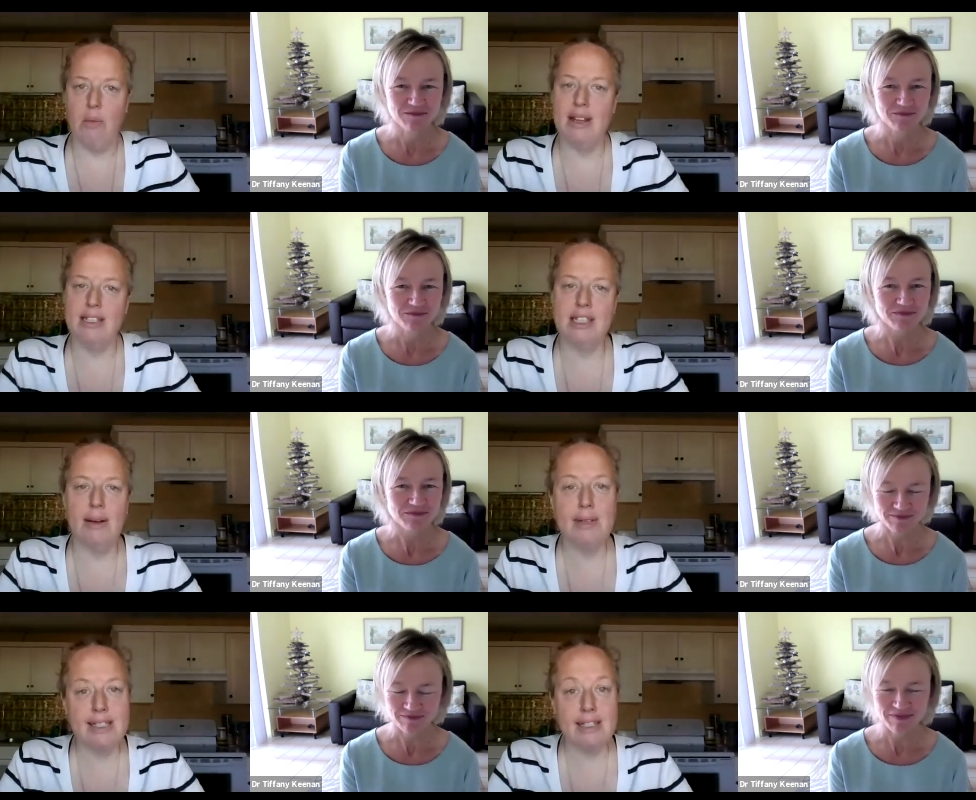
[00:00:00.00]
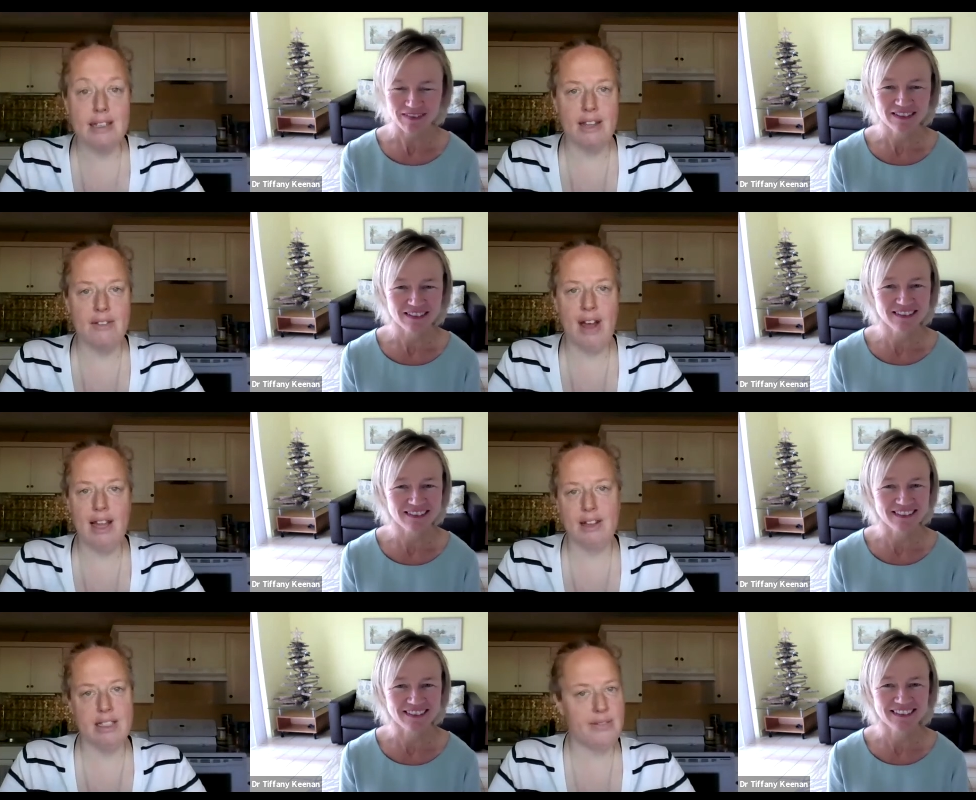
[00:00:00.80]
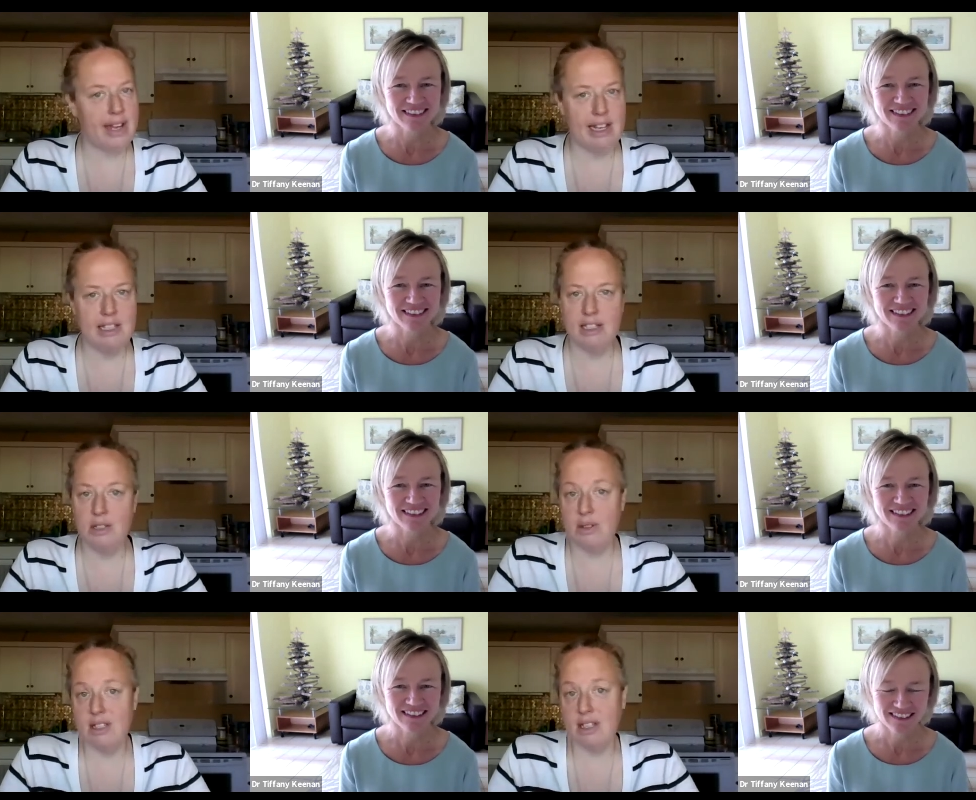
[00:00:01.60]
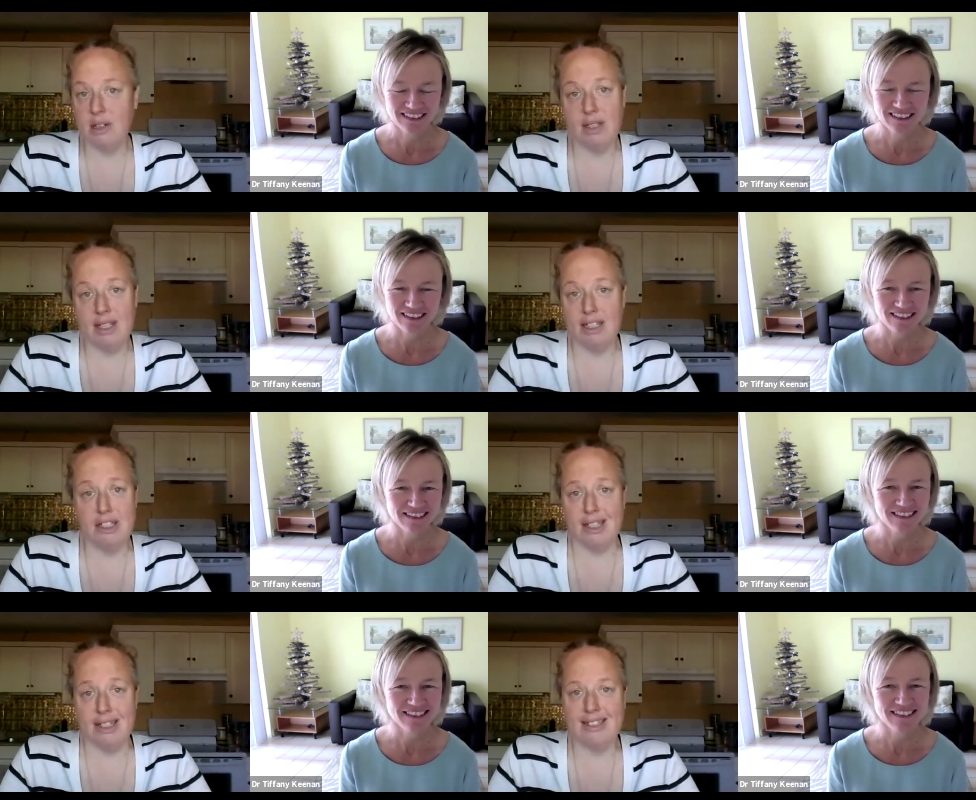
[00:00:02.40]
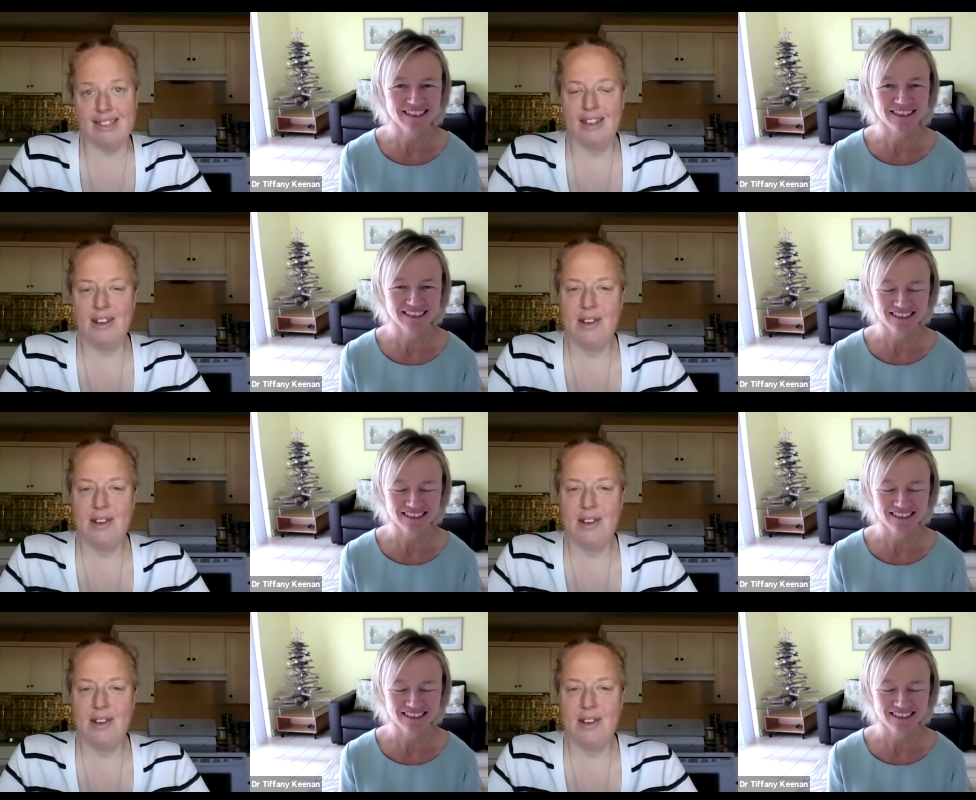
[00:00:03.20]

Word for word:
Speaker 1: But I was still in the fat loss phase, and so it skewed the digits.